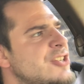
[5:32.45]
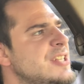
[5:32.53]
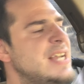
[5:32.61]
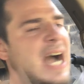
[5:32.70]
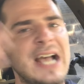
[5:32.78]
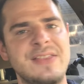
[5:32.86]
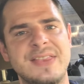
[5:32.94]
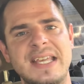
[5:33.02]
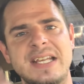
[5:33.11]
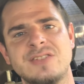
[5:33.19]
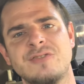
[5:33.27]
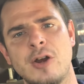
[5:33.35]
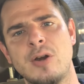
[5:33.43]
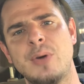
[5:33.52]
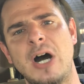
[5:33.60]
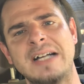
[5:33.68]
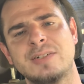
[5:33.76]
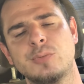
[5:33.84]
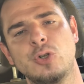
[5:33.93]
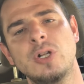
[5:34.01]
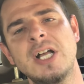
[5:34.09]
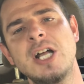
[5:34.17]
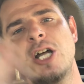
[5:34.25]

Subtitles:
and I think it's very possible